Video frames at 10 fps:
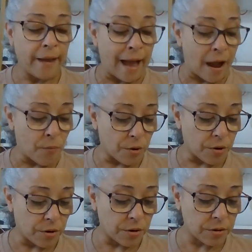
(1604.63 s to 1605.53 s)

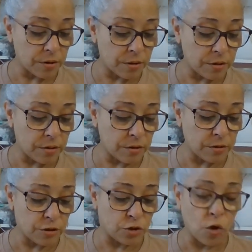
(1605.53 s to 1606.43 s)
Our
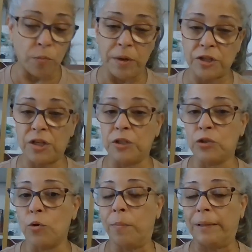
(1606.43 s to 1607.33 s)
soul mission and
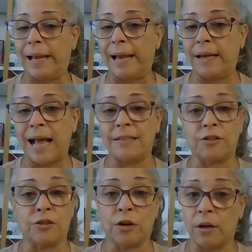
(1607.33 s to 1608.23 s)
soul plan has
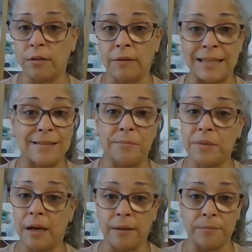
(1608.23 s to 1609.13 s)
to start at some
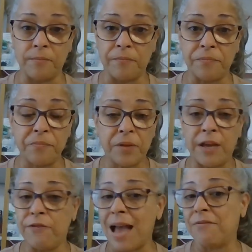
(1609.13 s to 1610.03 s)
time.
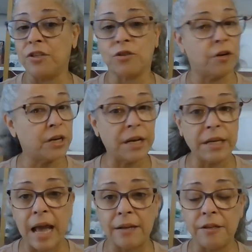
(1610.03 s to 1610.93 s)
If you haven't started it
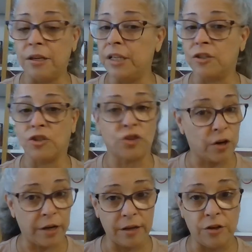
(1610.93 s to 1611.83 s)
yet, you need to
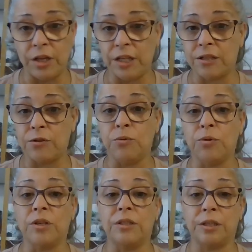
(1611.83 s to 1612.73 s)
start it. You need to
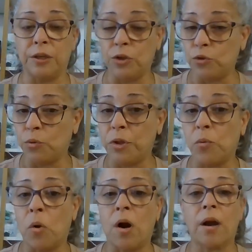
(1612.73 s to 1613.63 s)
continue doing the
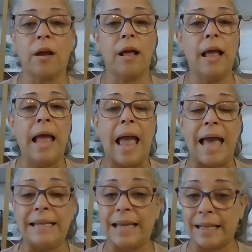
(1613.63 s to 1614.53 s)
work
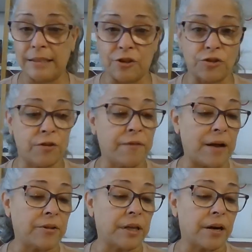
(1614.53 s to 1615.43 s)
and get yourself
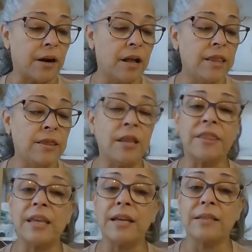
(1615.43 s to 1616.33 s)
out there.
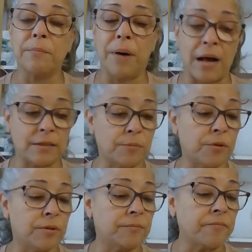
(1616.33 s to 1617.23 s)
Nothing is impossible.